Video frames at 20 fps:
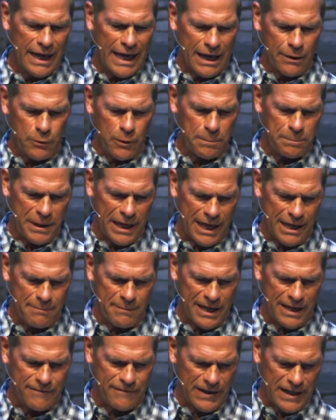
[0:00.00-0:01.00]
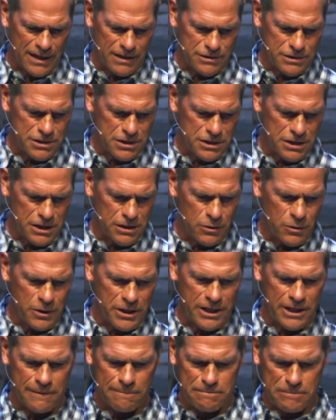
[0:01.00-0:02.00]
I will pay my vows to the
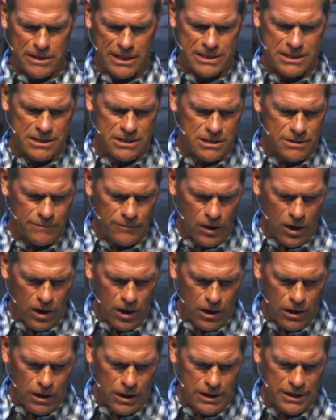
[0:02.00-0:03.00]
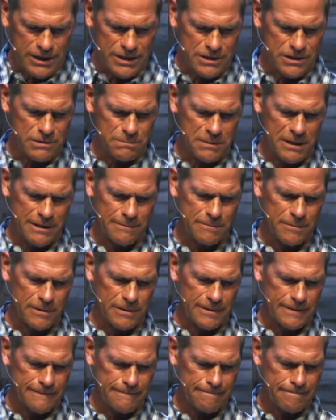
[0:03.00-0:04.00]
Lord in the presence of all his
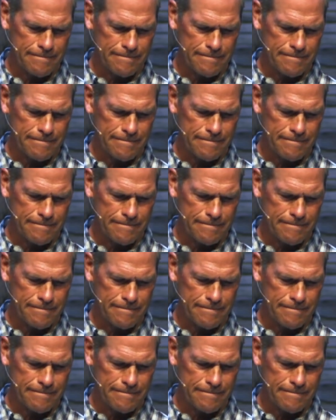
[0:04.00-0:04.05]
people.